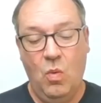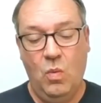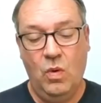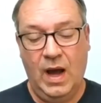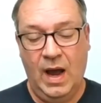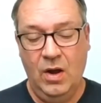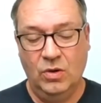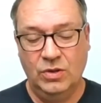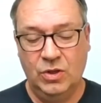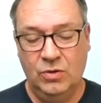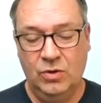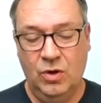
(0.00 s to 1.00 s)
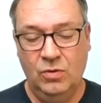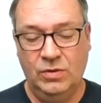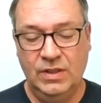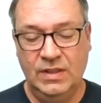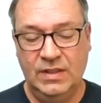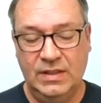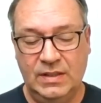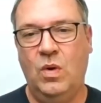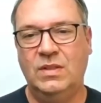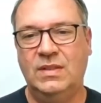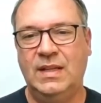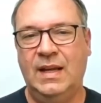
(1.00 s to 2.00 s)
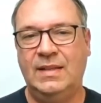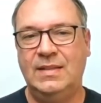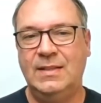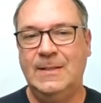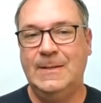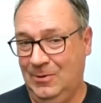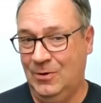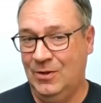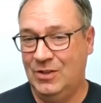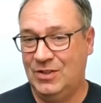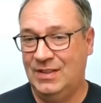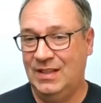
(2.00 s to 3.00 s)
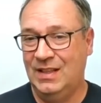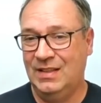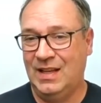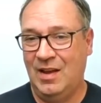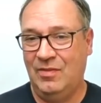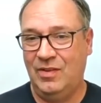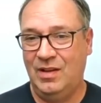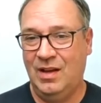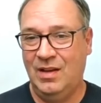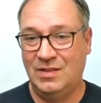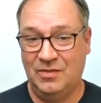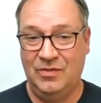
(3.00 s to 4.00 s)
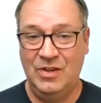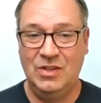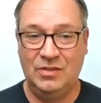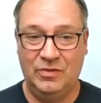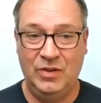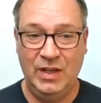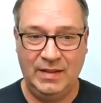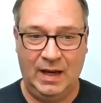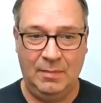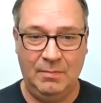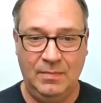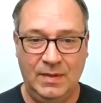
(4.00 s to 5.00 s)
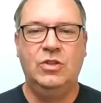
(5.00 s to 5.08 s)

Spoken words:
What I also noticed was that learners didn't have sufficient free time.